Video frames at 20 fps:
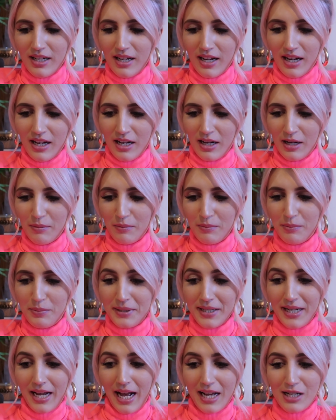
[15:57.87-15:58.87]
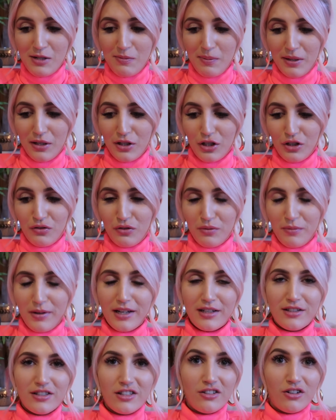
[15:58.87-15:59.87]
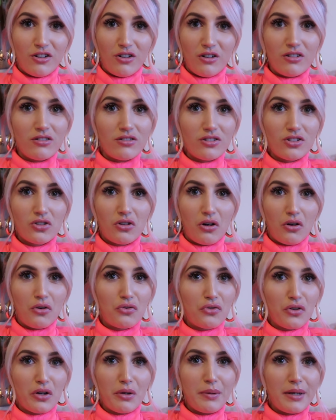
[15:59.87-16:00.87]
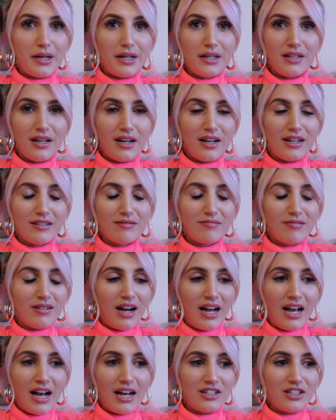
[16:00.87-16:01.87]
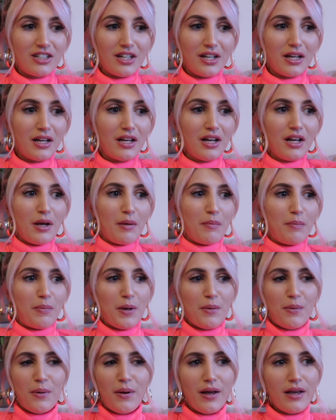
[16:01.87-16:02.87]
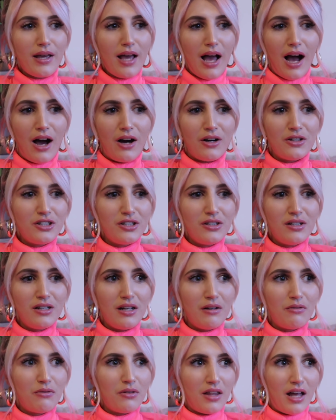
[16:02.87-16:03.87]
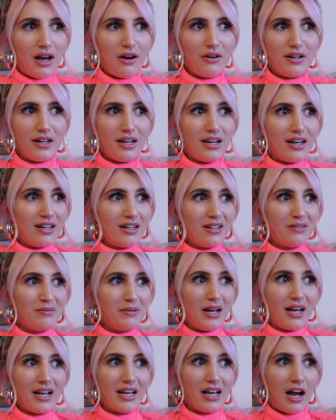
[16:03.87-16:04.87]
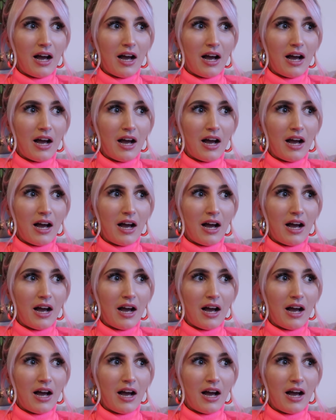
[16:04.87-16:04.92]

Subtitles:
But it has been good for me to not scroll through it. Like, people are like, how do you live without it? And I'm like,